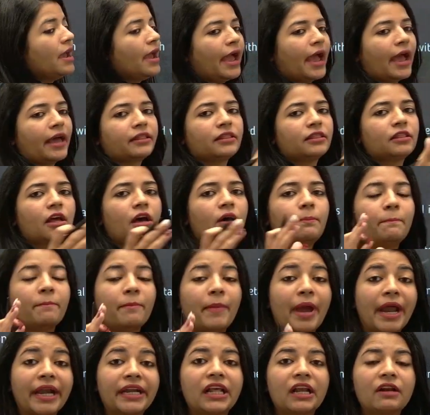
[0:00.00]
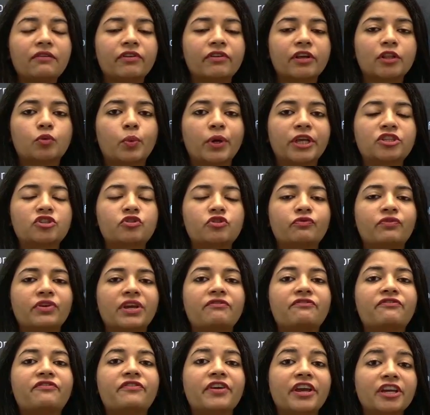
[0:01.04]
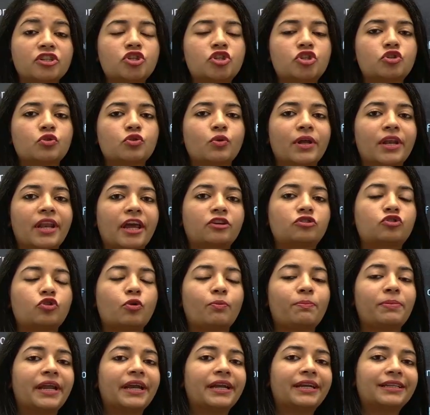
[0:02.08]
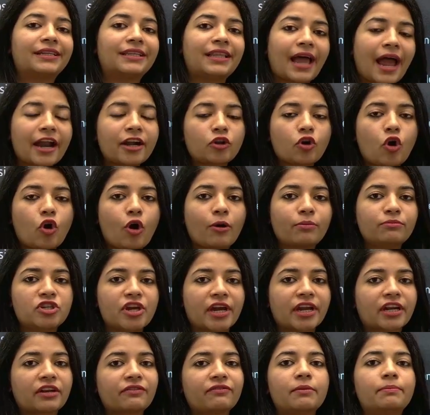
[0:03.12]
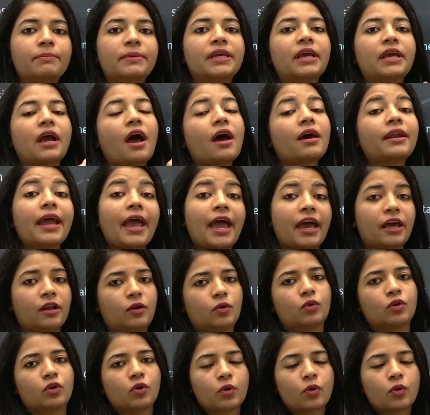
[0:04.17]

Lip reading: and the metal with which we wish to electroplate that object will be our anode.